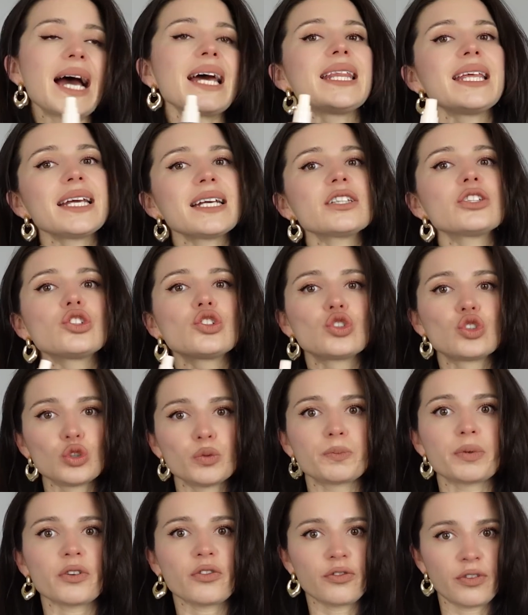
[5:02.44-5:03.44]
I think it's
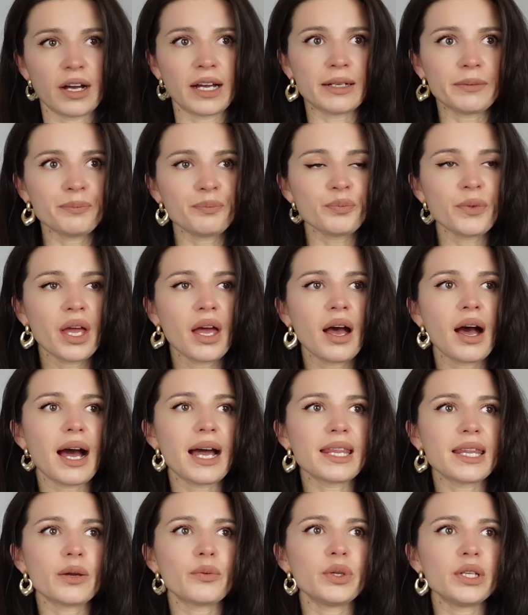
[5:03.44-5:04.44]
super fun.
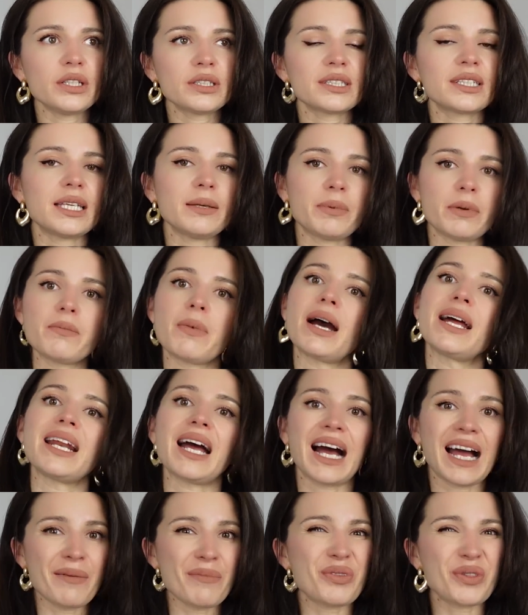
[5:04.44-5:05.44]
I think we need to keep in
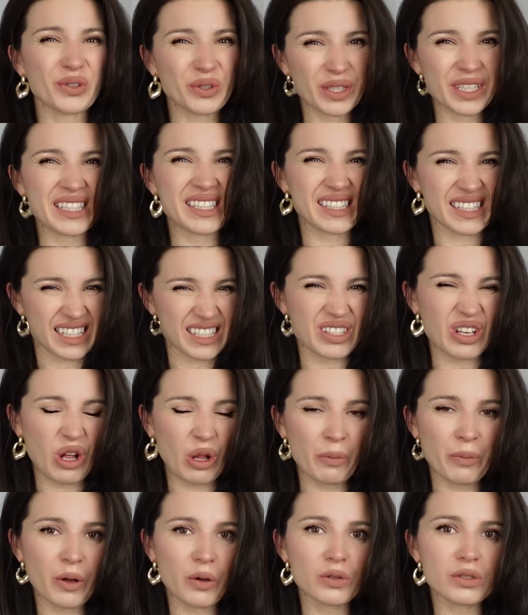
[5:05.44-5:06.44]
mind I'm 36
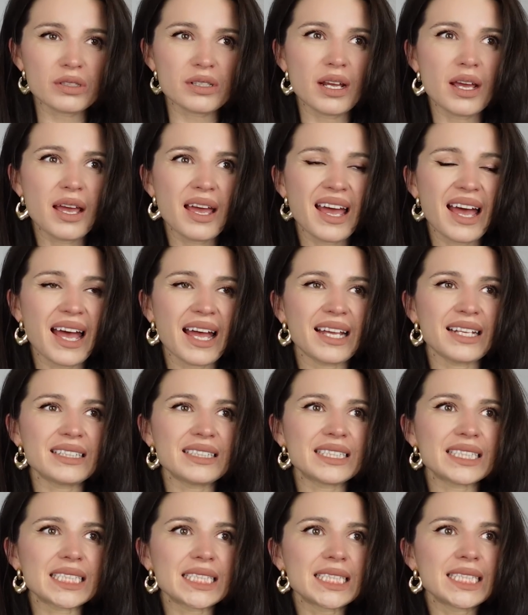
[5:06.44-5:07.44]
almost,
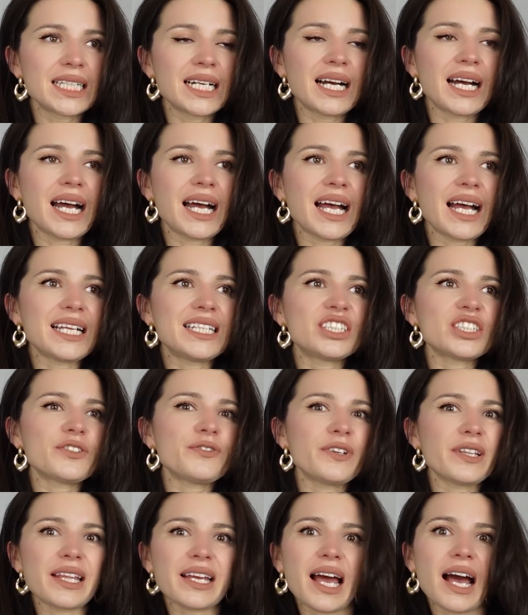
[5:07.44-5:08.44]
and I
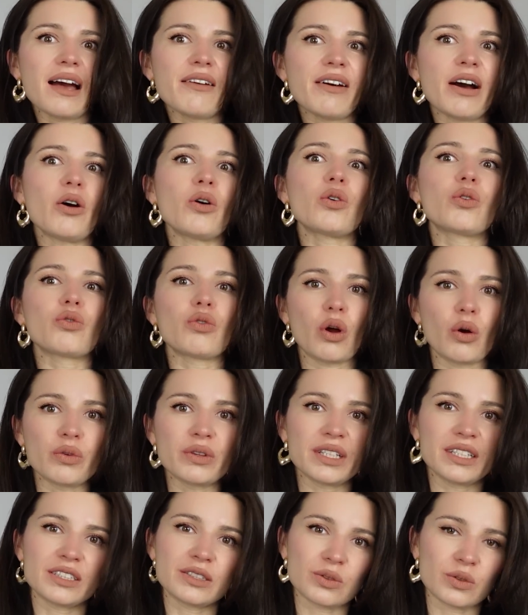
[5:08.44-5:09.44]
just feel like I've
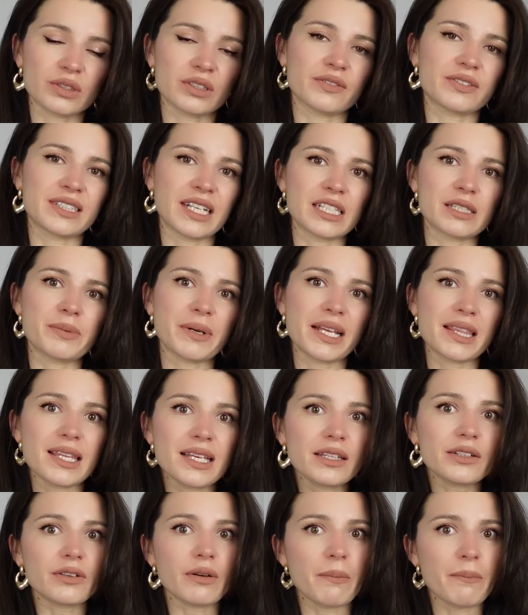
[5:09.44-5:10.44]
outgrown these sorts of scents, but I
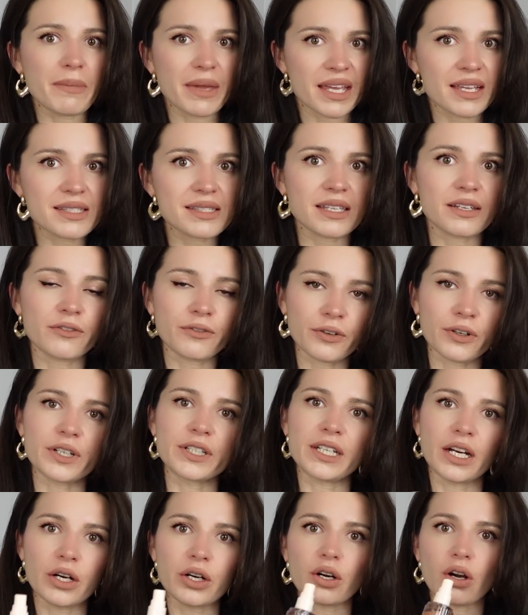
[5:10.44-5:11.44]
think they're amazing for a
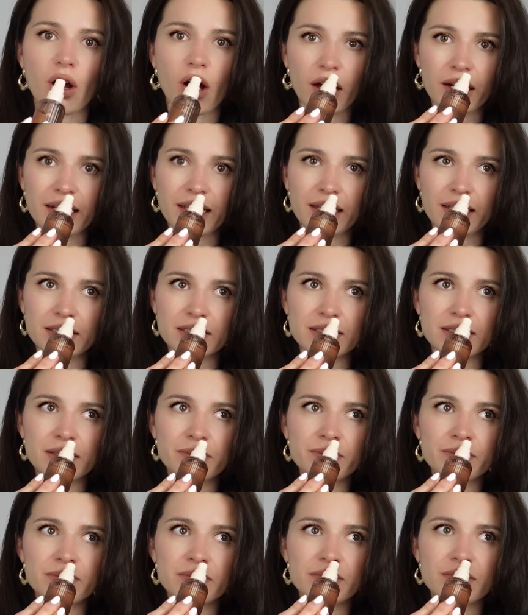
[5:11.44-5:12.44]
younger audience.
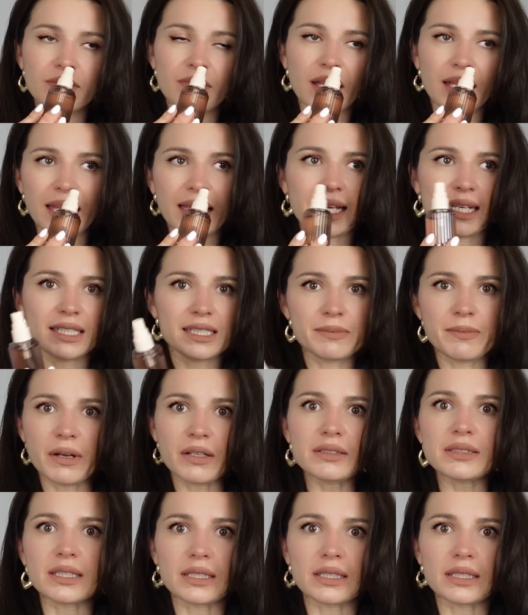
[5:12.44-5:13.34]
Like, it smells